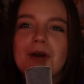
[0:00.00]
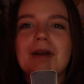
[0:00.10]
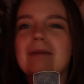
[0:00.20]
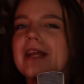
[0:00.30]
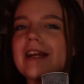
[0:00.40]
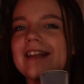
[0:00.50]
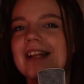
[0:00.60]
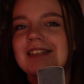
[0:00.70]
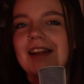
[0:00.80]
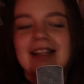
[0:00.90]
what I mean, and
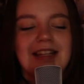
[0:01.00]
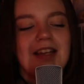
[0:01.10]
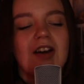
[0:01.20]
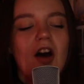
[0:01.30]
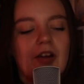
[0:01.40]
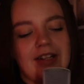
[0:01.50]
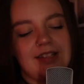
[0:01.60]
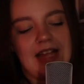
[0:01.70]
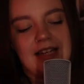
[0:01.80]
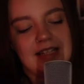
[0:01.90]
that's not like the oddest
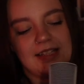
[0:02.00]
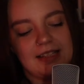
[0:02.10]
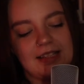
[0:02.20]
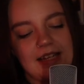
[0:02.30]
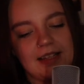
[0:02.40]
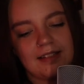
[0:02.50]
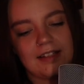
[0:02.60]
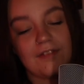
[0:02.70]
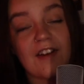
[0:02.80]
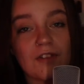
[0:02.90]
sentence that is
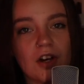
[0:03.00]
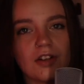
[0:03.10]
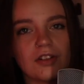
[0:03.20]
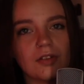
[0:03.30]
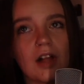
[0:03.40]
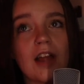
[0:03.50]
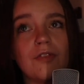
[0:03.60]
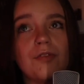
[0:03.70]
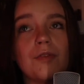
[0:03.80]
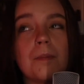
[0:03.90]
you've ever heard in your
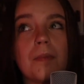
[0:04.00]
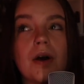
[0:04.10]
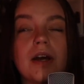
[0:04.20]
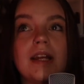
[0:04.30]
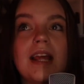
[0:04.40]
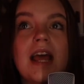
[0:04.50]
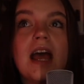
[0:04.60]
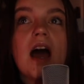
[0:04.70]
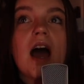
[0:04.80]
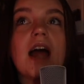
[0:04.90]
life, but
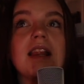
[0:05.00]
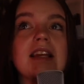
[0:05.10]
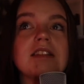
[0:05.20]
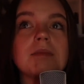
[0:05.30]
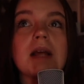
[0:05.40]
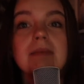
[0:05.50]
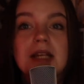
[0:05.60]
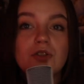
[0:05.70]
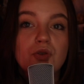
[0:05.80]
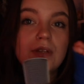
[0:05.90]
I like sometimes
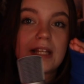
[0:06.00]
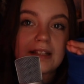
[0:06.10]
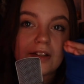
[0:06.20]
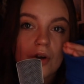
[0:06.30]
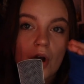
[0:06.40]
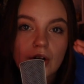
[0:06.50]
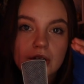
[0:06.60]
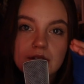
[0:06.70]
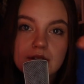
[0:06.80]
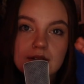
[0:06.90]
like doodling little
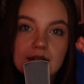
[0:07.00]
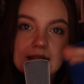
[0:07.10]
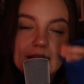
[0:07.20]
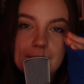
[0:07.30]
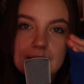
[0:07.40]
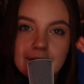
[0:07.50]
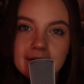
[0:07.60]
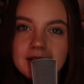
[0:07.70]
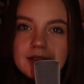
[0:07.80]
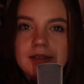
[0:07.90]
hearts in like a pink
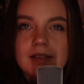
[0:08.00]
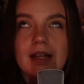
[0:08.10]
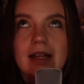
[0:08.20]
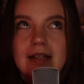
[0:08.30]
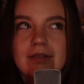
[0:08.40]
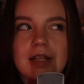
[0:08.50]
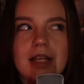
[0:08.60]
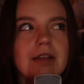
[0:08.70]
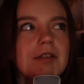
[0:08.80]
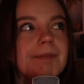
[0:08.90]
one because I think that's really
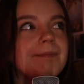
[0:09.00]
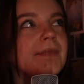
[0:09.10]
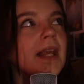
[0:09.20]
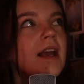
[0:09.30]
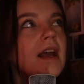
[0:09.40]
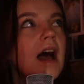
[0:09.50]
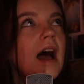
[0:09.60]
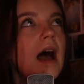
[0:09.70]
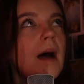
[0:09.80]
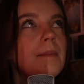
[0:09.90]
cute.
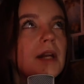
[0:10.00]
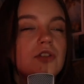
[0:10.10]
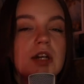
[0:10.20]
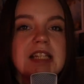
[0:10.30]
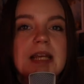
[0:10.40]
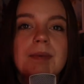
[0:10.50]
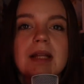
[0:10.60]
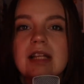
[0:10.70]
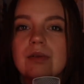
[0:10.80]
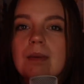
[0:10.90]
But I try to keep it like to